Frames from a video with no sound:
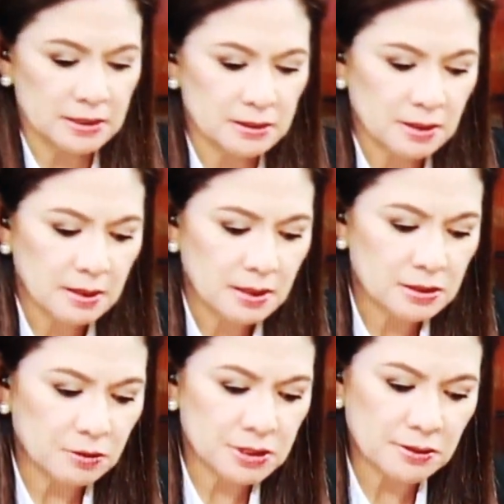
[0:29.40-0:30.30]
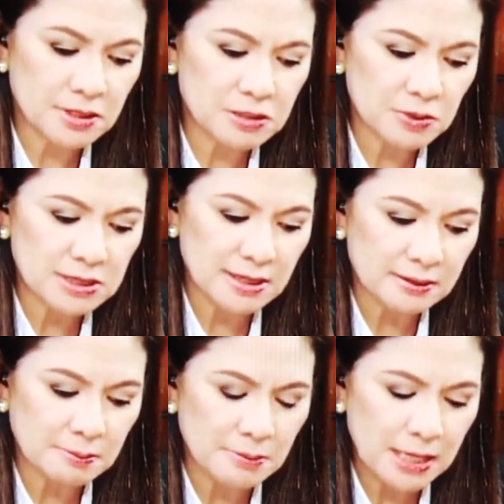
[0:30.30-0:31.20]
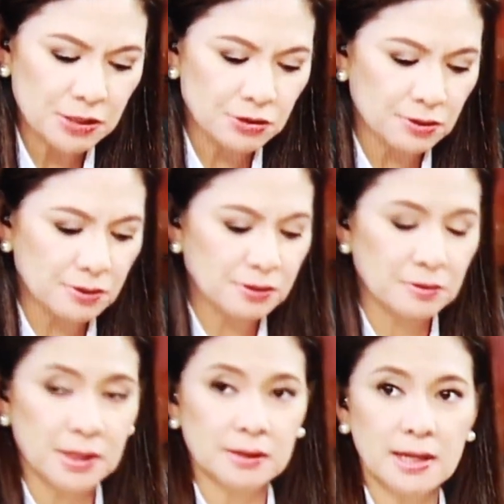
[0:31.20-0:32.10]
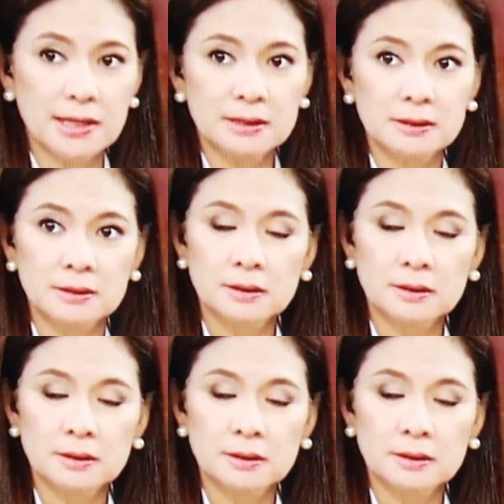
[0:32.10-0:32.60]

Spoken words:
Yes. So, sir, this was not a major earthquake, right?